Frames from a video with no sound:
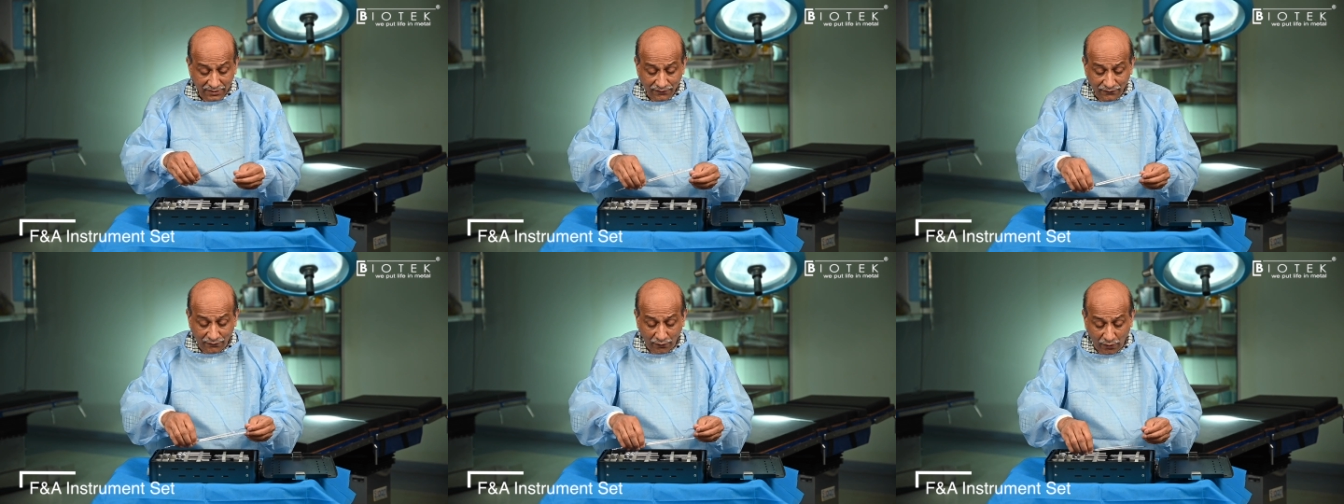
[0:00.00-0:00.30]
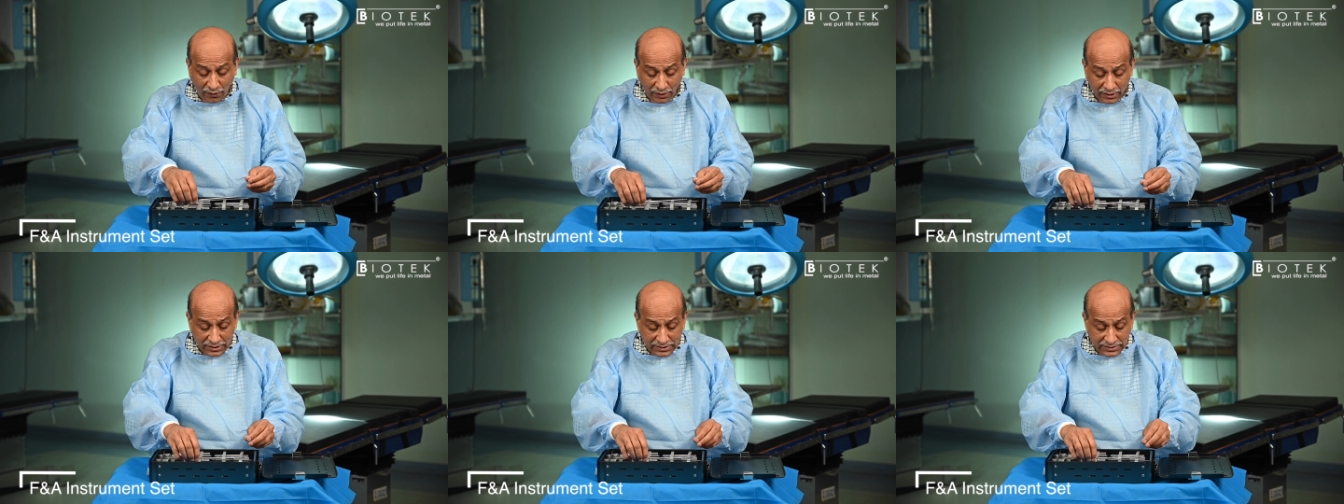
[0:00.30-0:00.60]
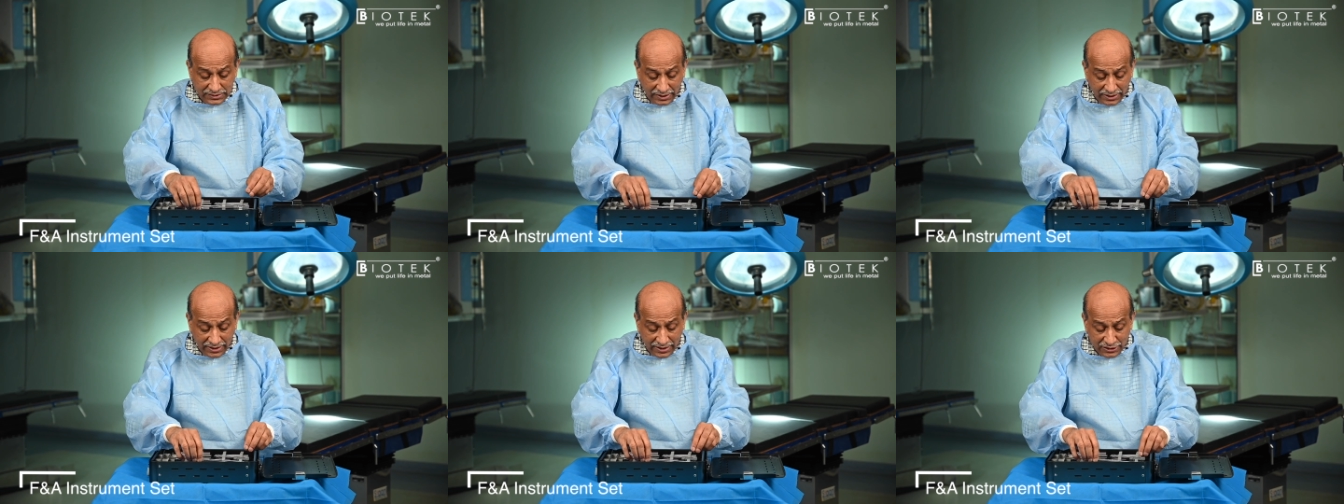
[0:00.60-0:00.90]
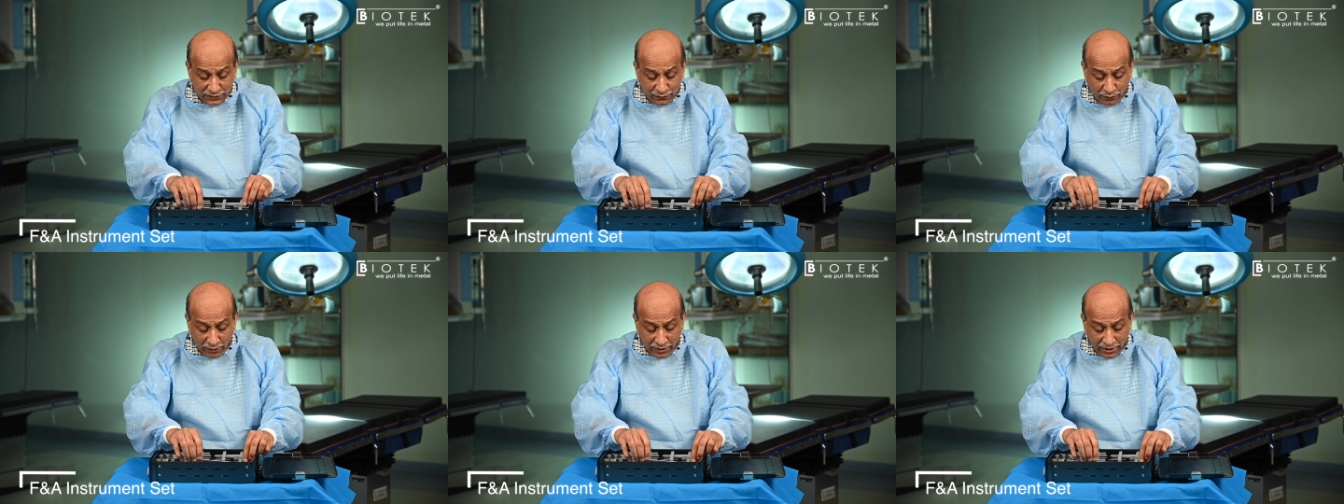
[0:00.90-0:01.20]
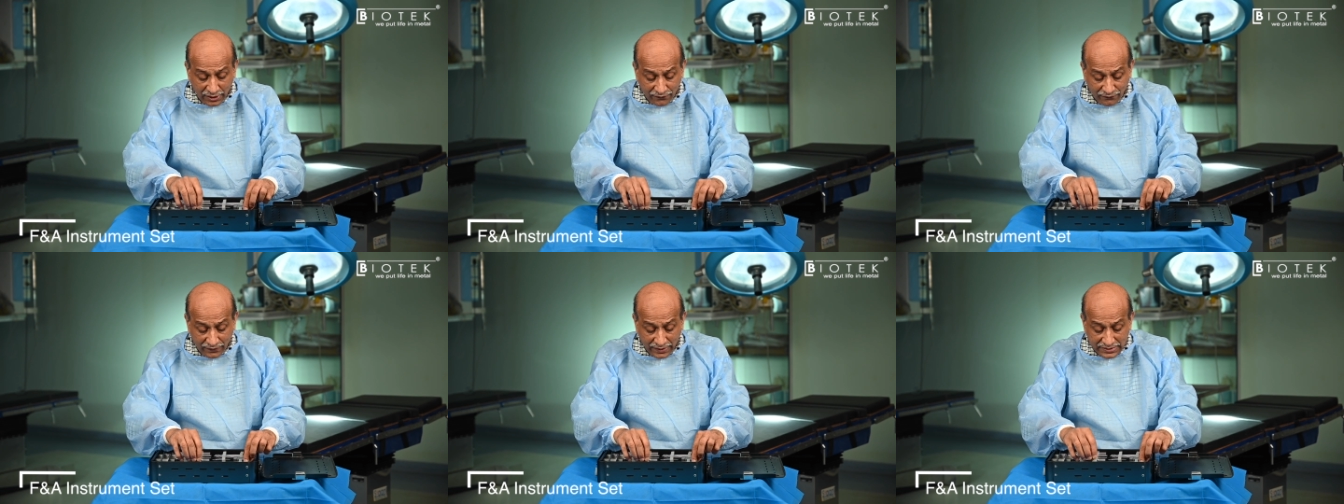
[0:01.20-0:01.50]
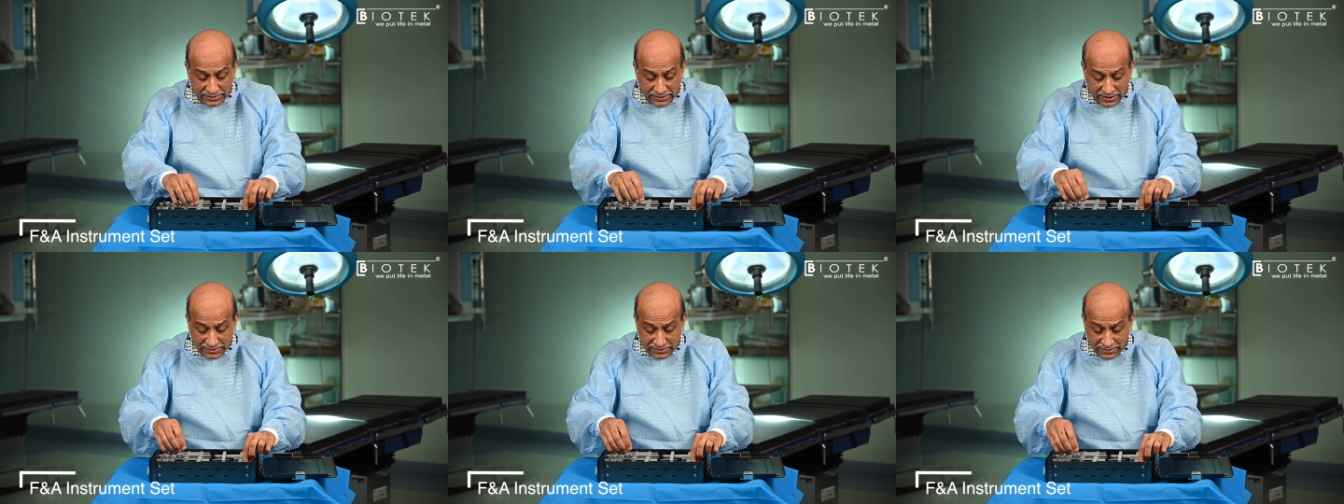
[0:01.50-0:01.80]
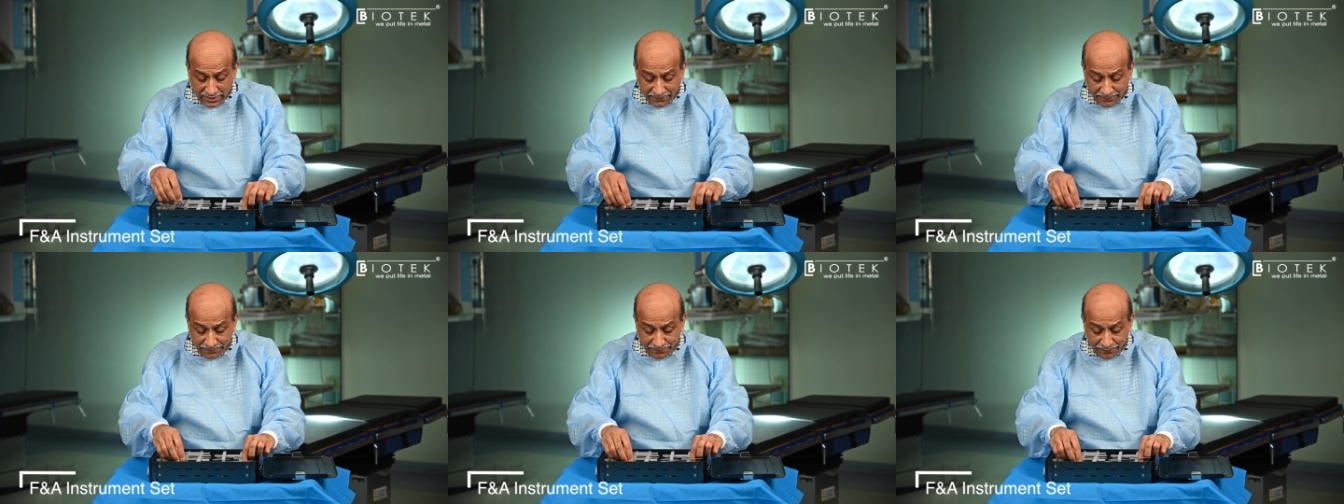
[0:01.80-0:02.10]
for syndesmotic
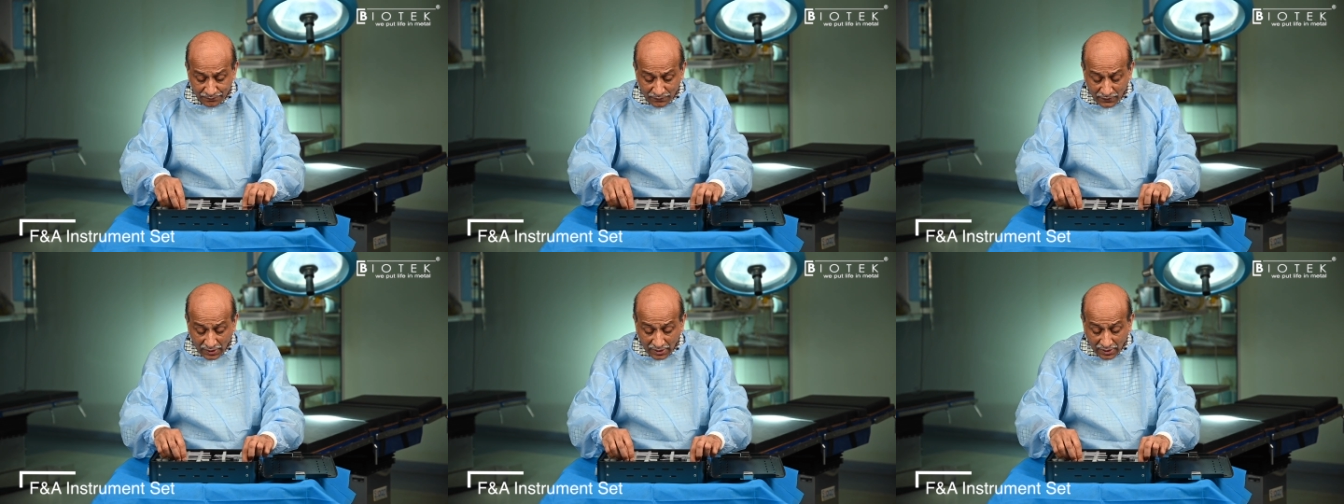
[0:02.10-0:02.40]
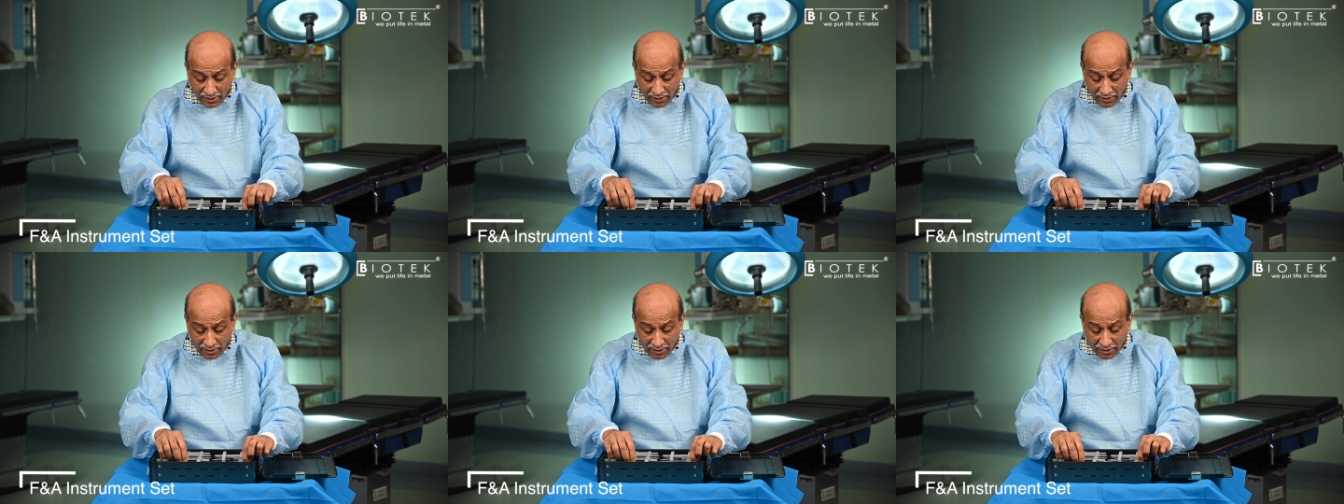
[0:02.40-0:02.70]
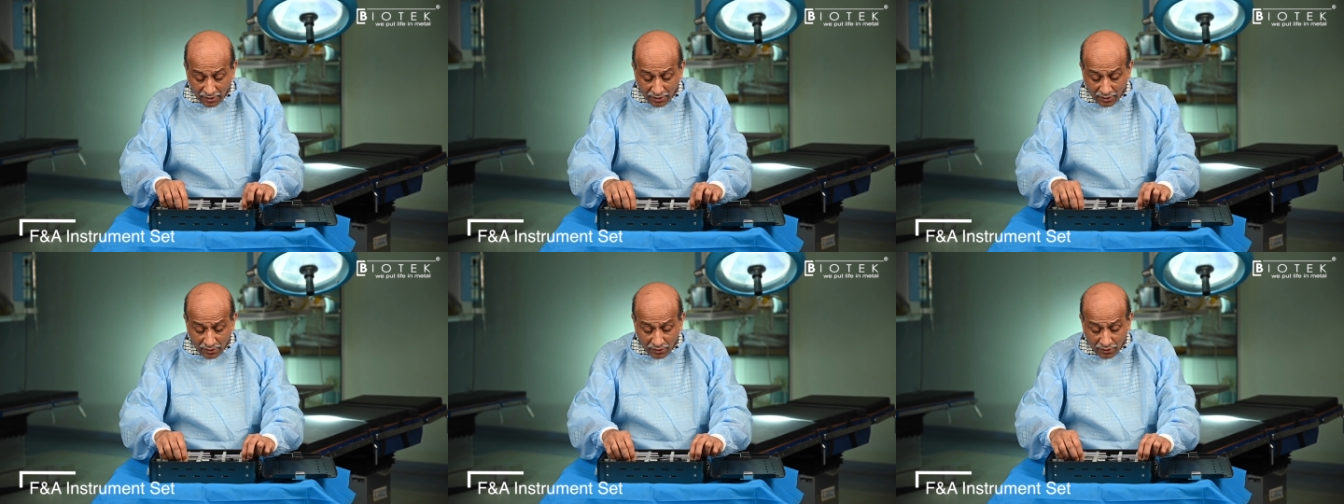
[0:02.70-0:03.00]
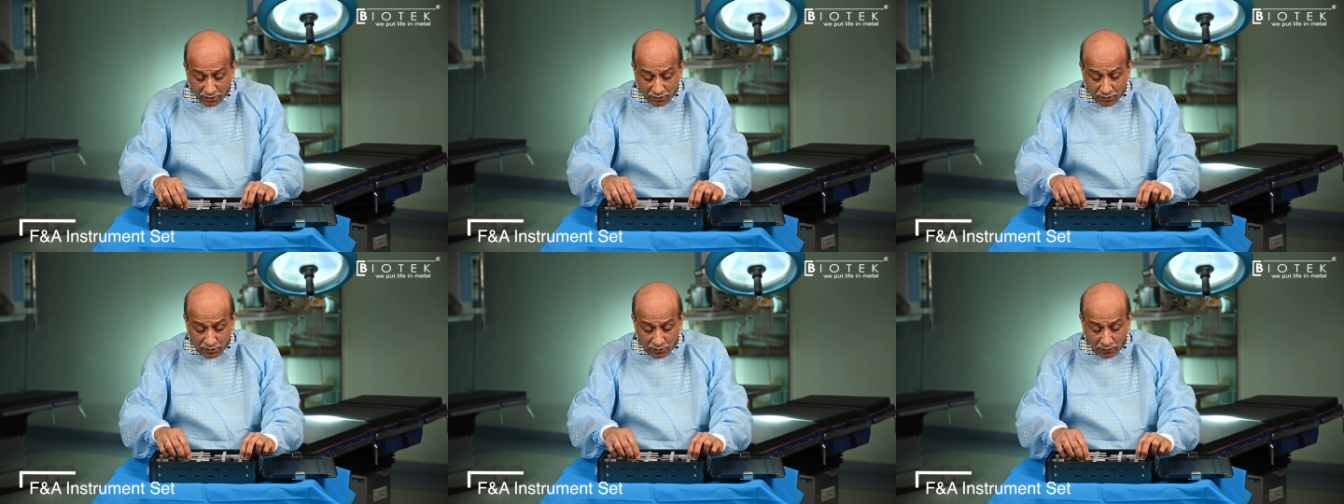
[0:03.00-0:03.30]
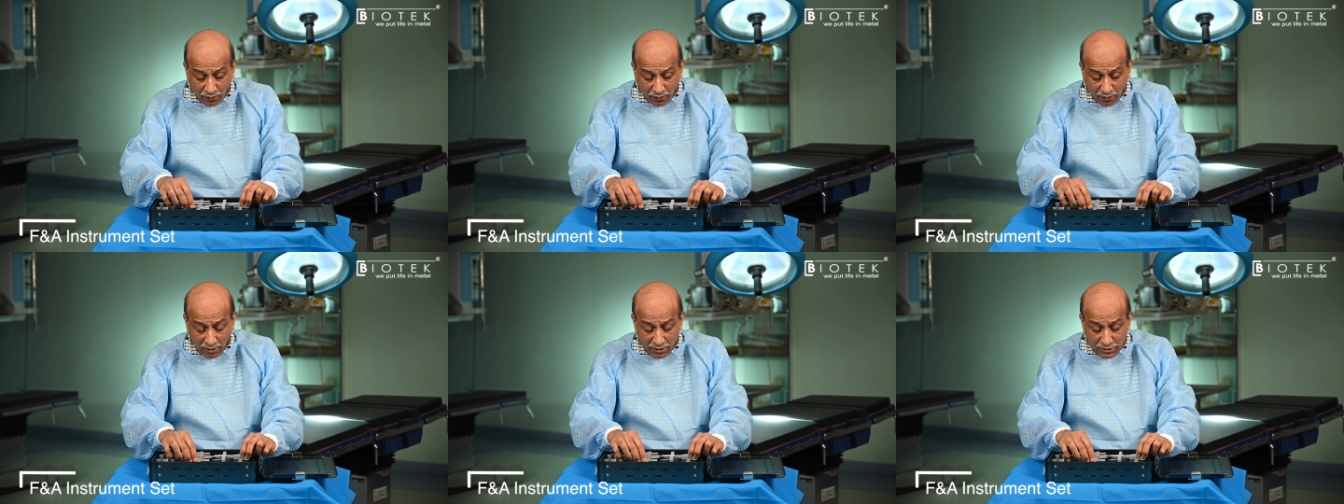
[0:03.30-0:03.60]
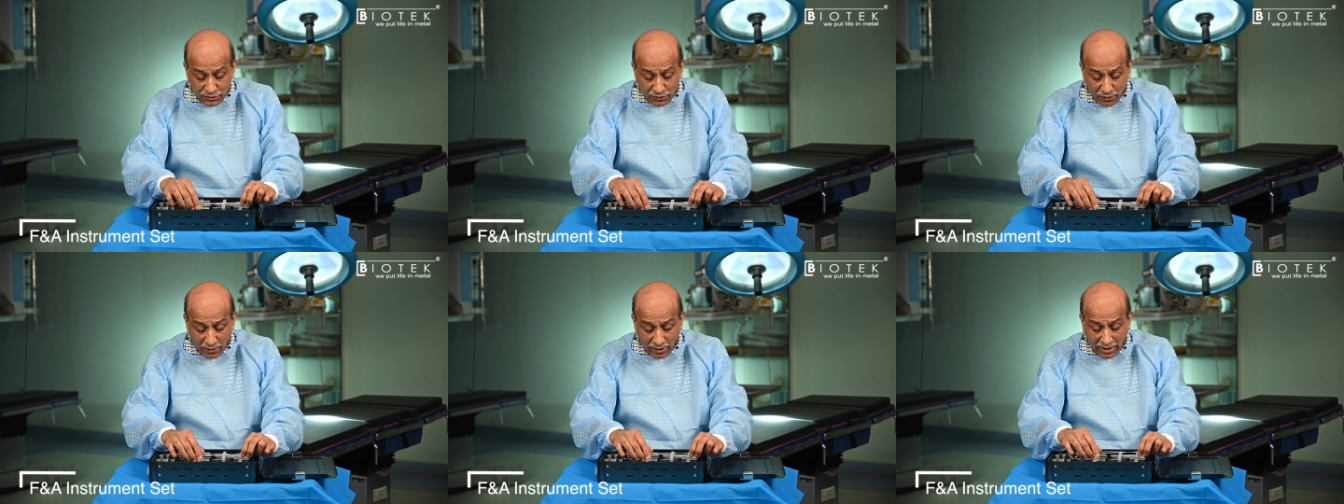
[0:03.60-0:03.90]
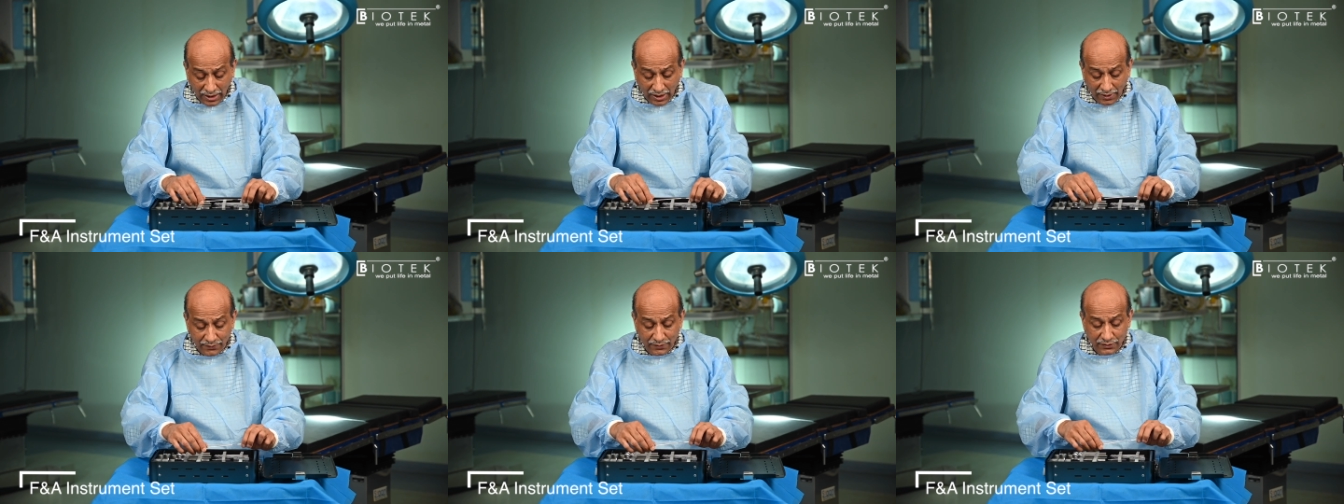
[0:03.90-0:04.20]
fixation. You also
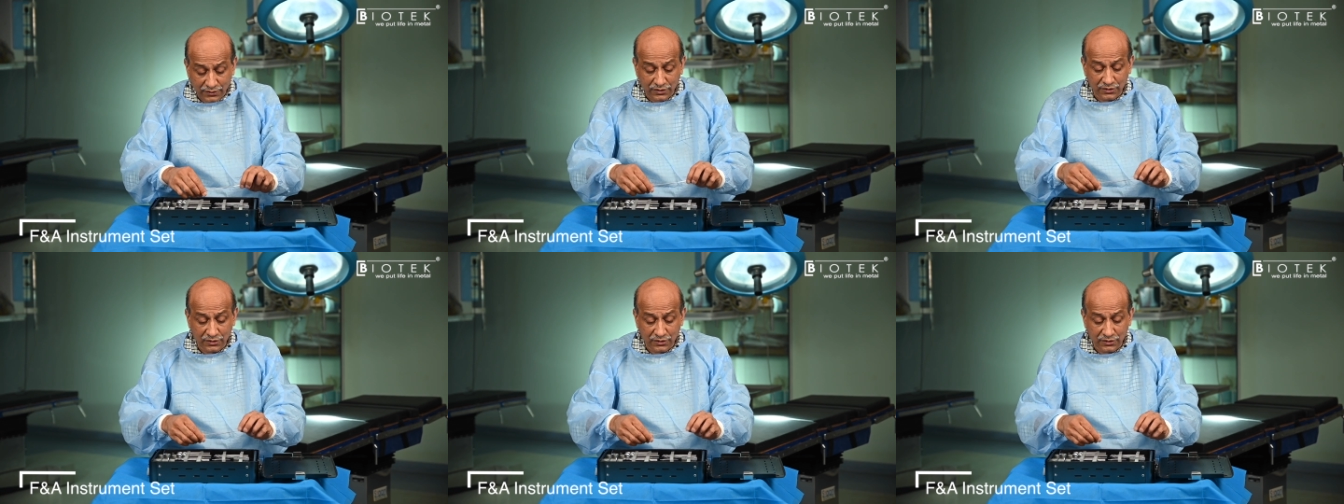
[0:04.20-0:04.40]
have